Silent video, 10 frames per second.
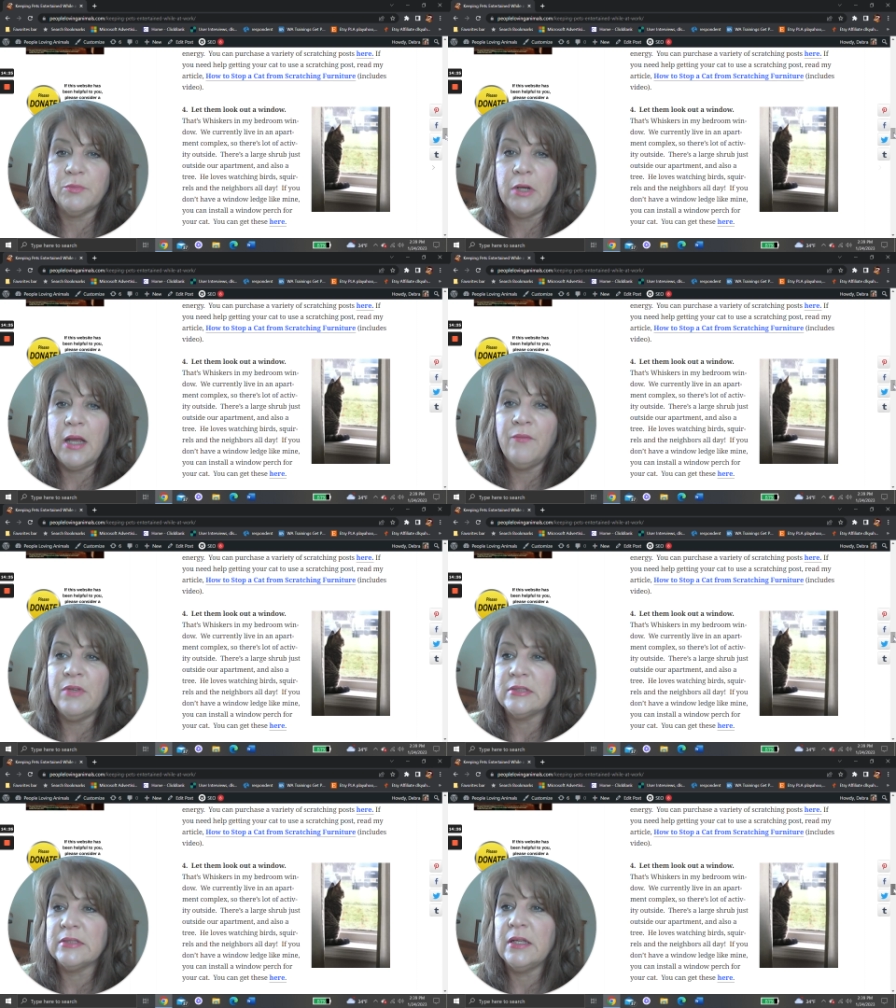But
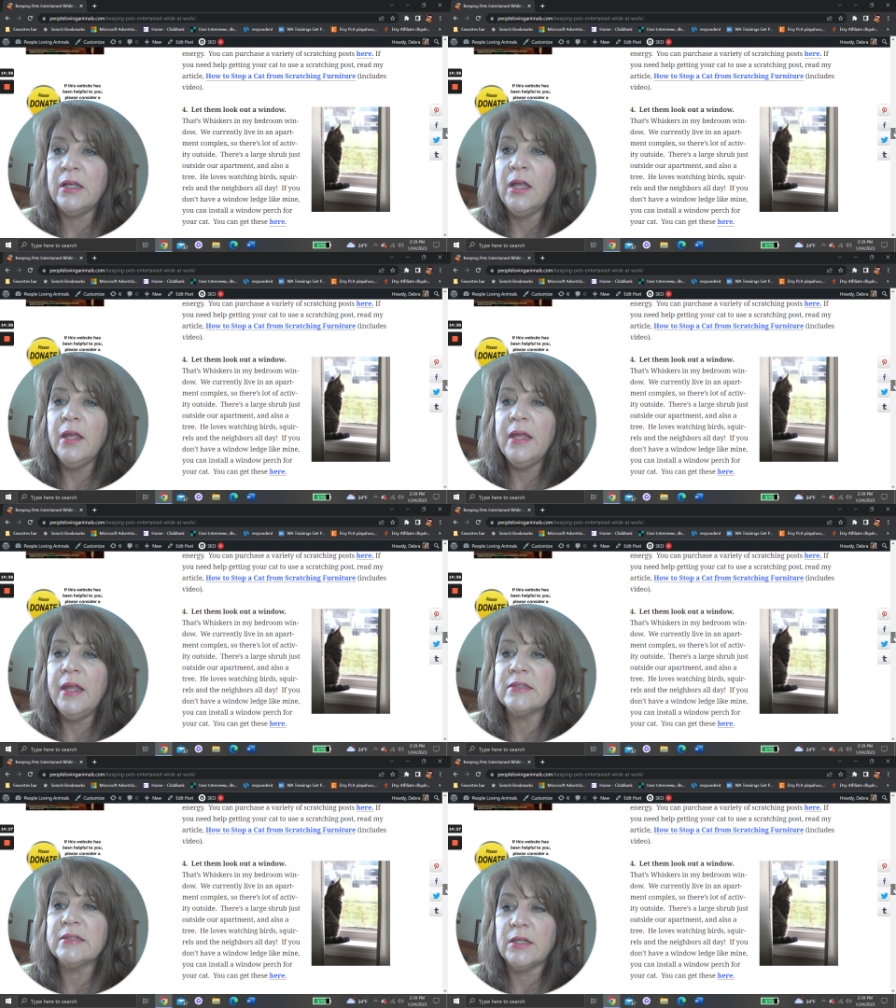obviously,
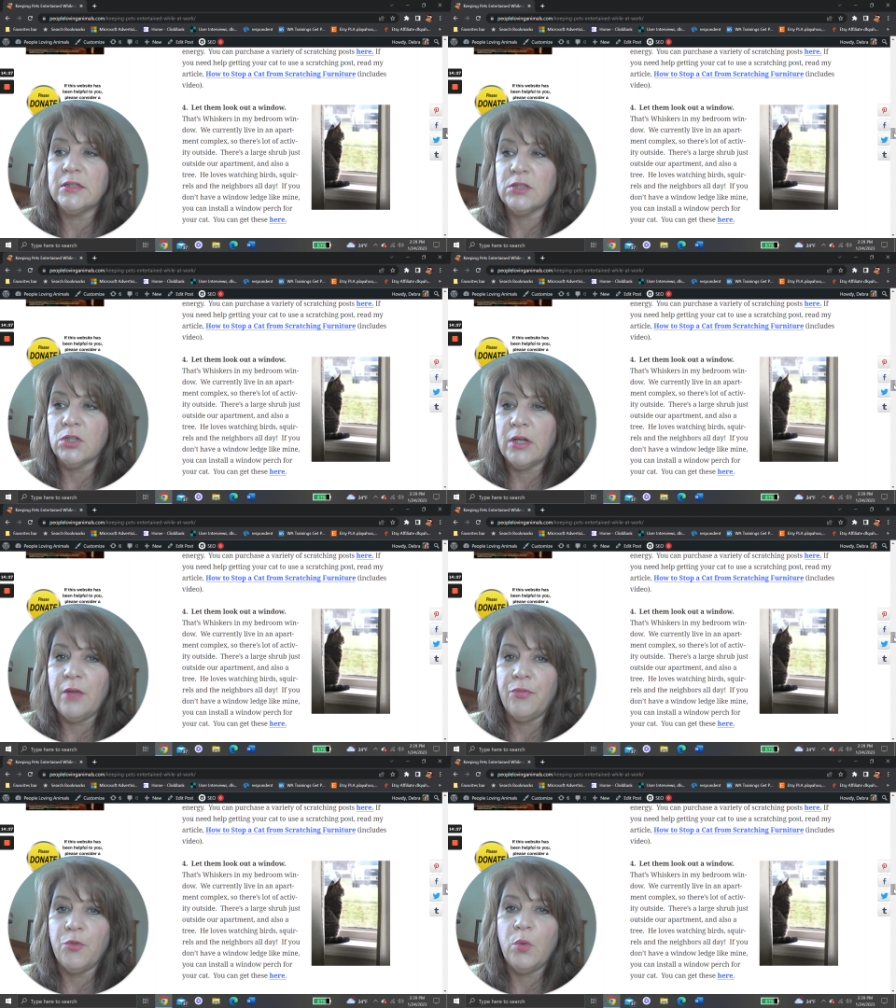cats like to look
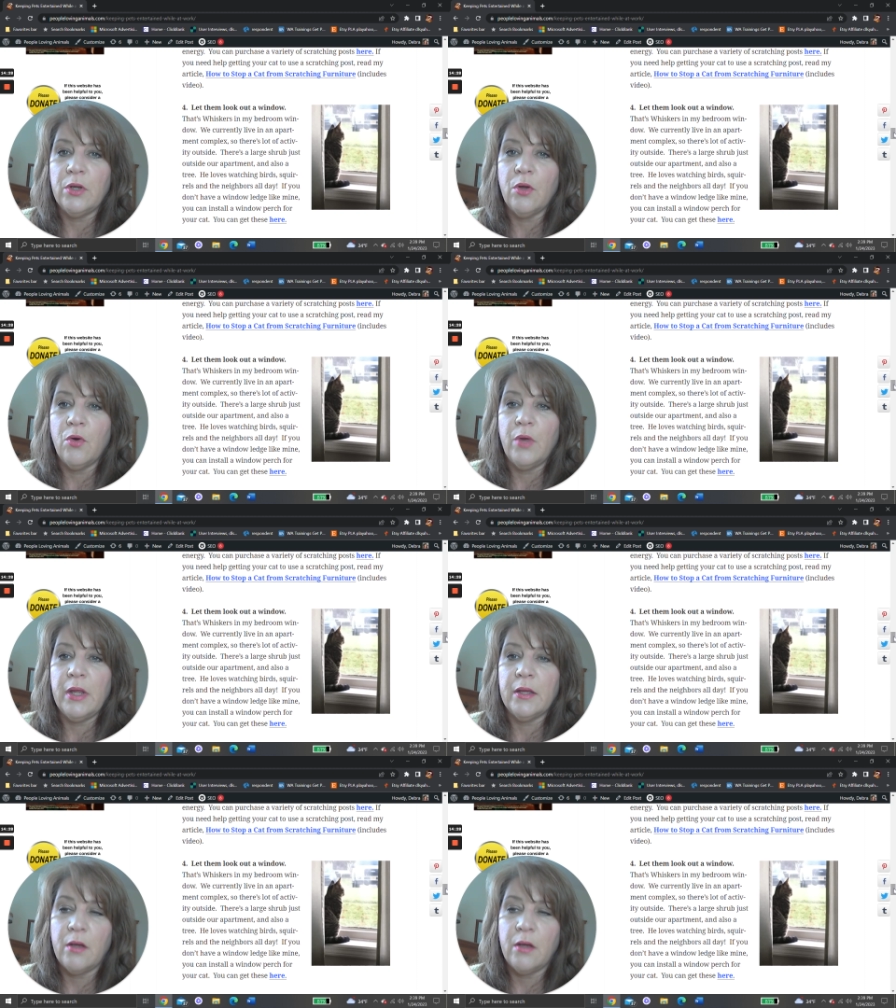out the window
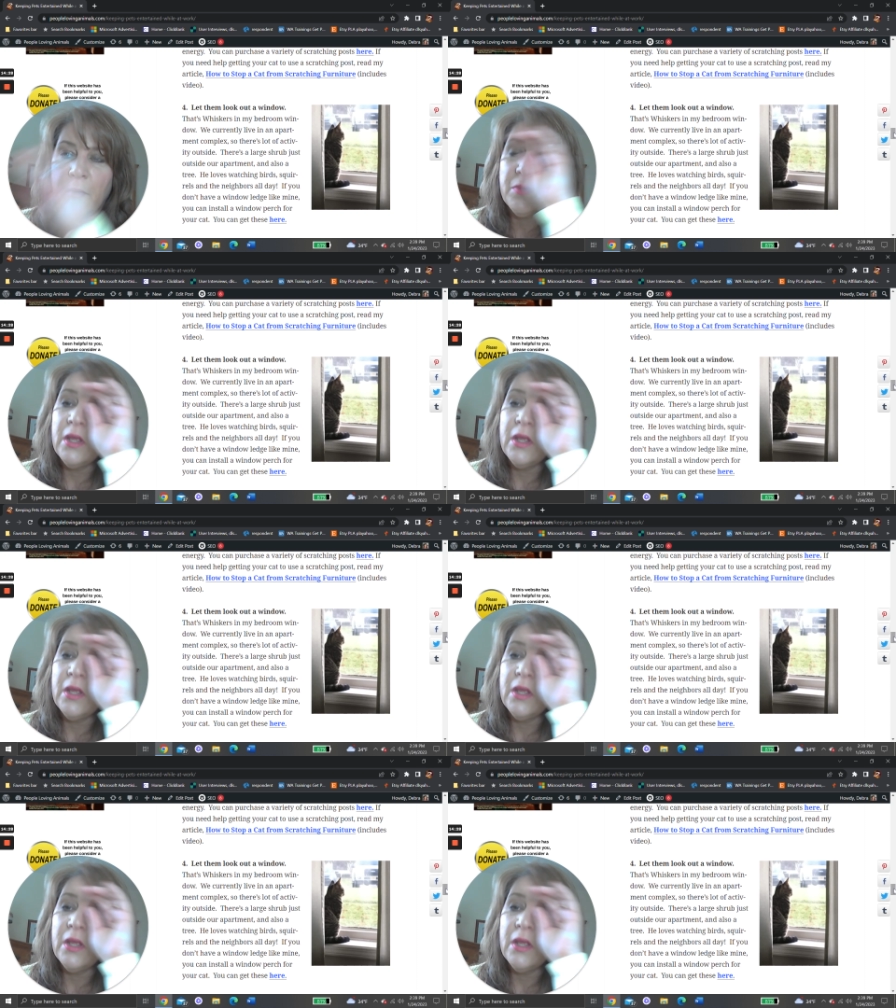and um